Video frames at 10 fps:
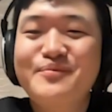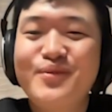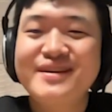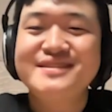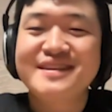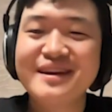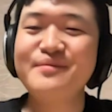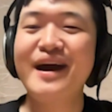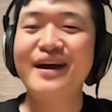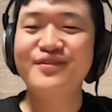points
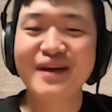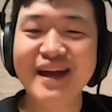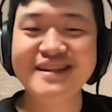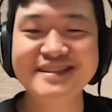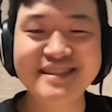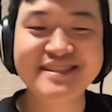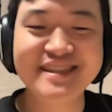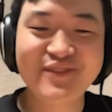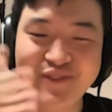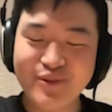kickback from
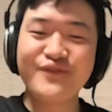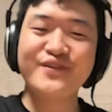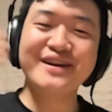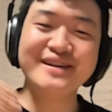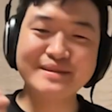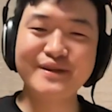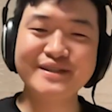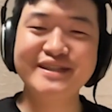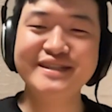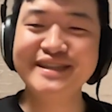90cc for referring his
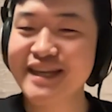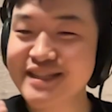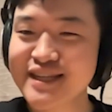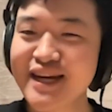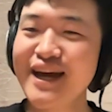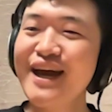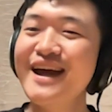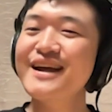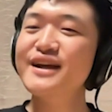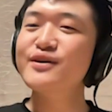purchase. Like it's
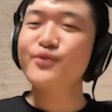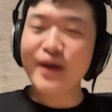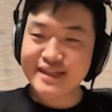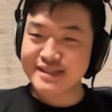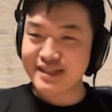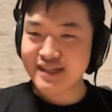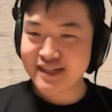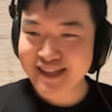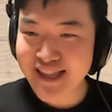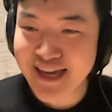crazy.
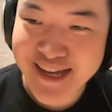Like